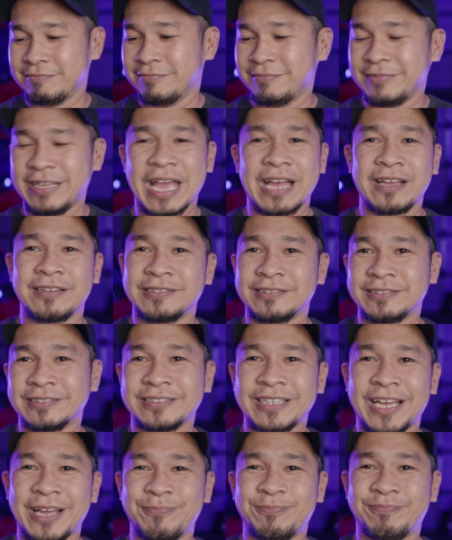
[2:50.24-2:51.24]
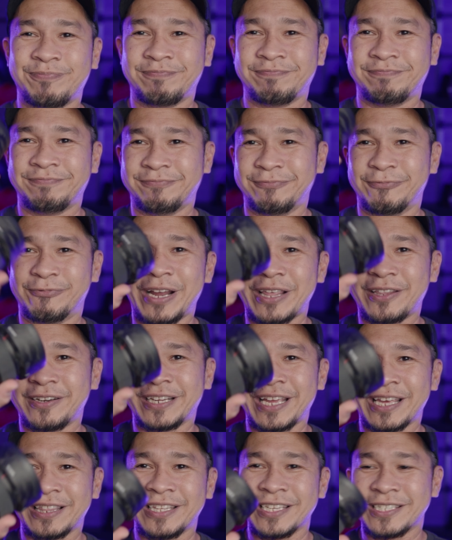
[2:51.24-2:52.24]
yeah, I'd rather
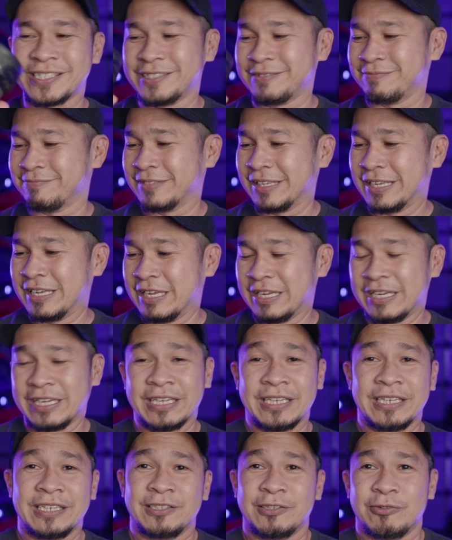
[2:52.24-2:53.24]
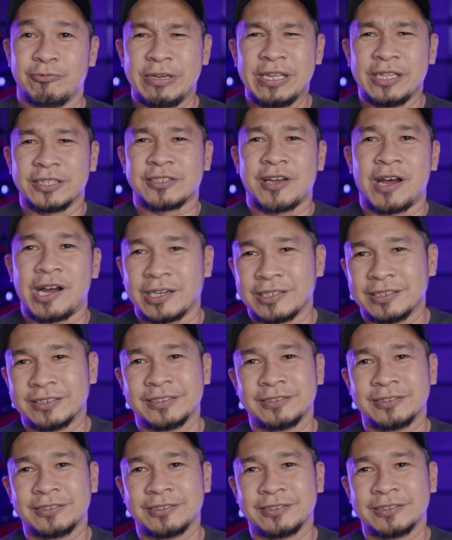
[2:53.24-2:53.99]
get this than real talk.